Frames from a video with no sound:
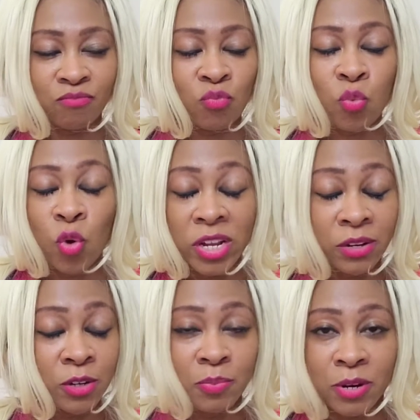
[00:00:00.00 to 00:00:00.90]

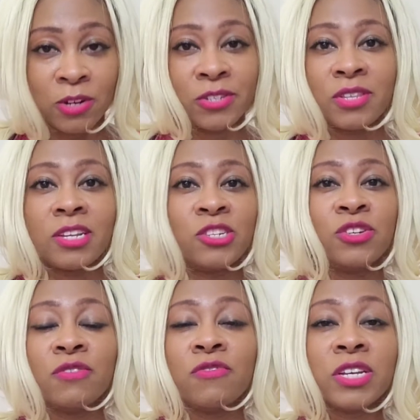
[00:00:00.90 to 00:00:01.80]
one good person that you
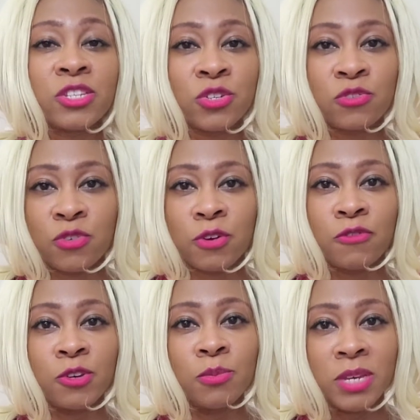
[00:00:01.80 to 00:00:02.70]
can vent to for a
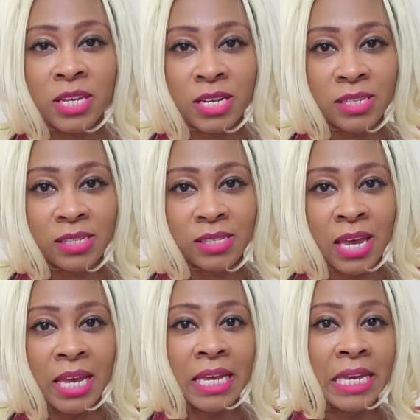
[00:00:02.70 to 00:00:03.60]
few minutes
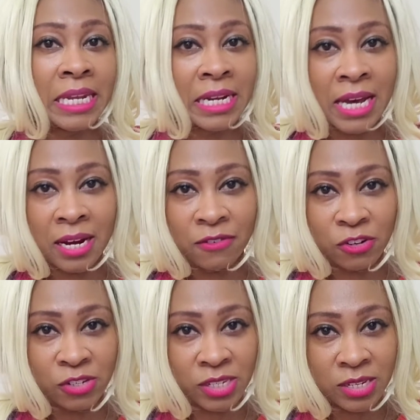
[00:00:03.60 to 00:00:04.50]
and get it out of
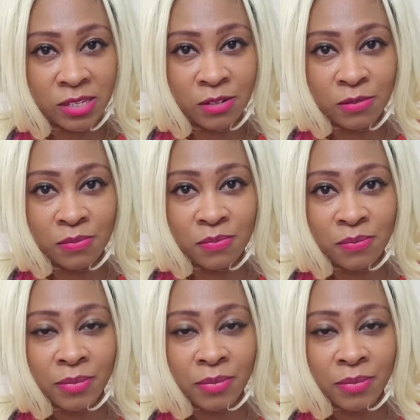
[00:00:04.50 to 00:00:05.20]
your system,